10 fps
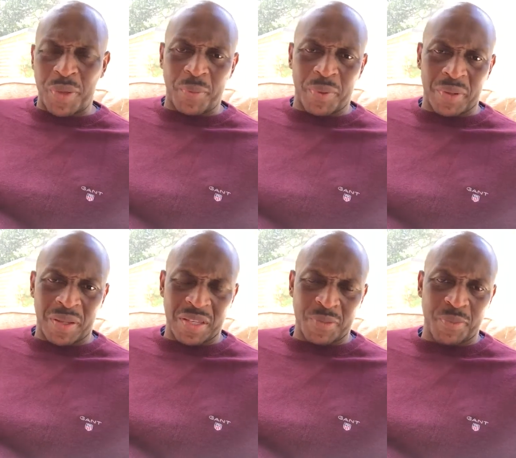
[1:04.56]
people
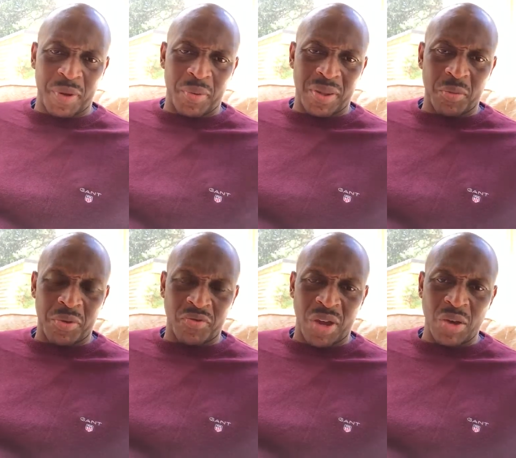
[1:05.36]
in this period that
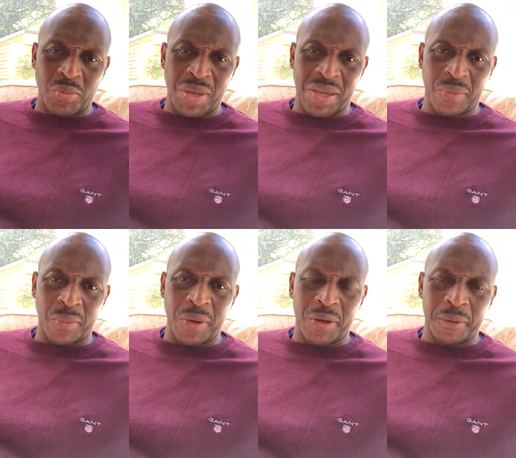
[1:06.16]
we've tried to make it
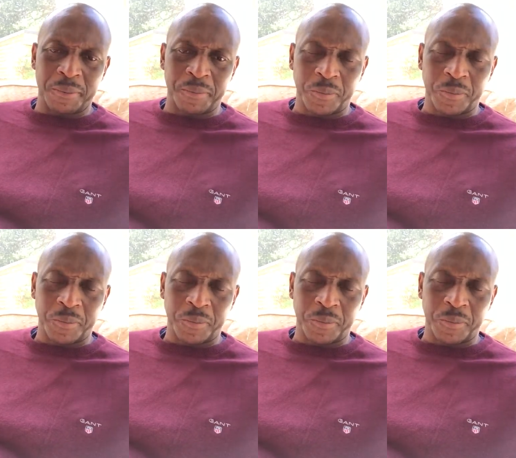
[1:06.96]
work.